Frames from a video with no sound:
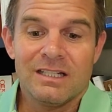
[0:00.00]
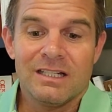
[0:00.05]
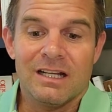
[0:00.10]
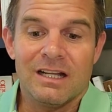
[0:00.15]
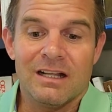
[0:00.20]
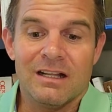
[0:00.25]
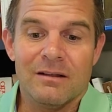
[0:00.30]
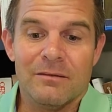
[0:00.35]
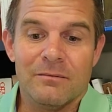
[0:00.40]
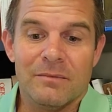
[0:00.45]

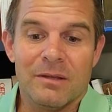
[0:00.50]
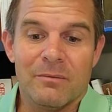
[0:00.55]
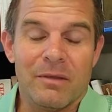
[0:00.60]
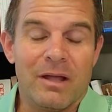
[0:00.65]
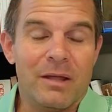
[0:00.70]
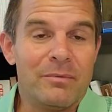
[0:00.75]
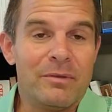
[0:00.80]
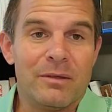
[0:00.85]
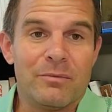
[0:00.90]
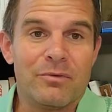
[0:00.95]
um, it
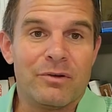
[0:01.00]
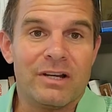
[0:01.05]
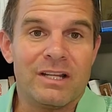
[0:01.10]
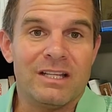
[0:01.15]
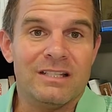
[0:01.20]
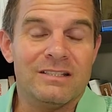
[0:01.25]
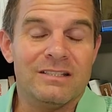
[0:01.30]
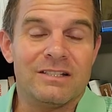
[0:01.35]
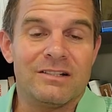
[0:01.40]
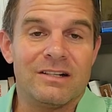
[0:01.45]
might be a pretty
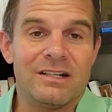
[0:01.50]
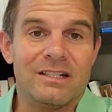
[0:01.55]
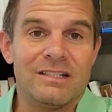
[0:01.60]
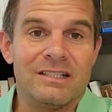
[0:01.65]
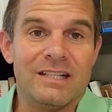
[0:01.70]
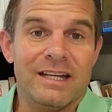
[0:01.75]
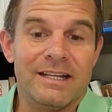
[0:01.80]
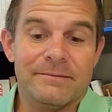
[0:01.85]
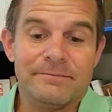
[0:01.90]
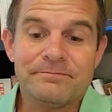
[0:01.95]
easy credit to
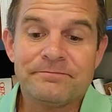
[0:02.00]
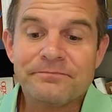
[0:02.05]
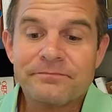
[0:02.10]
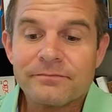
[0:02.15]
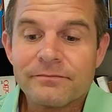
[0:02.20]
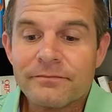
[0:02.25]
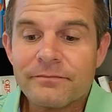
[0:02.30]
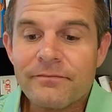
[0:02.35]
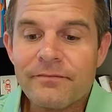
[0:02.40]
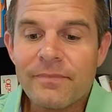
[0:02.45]
get.
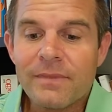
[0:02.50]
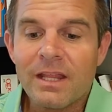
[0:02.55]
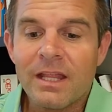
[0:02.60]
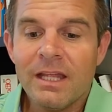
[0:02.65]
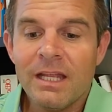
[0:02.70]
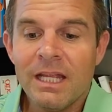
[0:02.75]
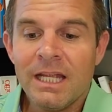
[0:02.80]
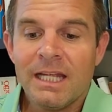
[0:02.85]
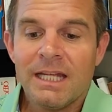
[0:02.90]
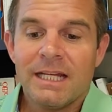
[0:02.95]

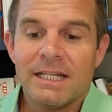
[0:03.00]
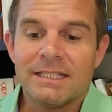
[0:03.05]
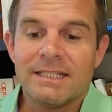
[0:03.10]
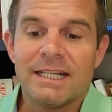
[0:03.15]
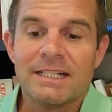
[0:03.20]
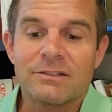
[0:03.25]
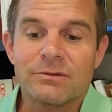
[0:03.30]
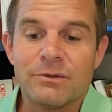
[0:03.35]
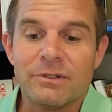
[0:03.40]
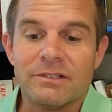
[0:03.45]

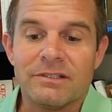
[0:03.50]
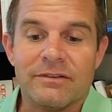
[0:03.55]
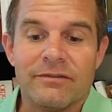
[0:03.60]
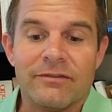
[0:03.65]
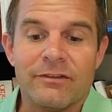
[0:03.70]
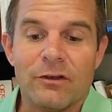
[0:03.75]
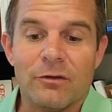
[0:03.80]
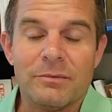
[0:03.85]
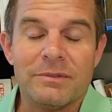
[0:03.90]
Next one is the film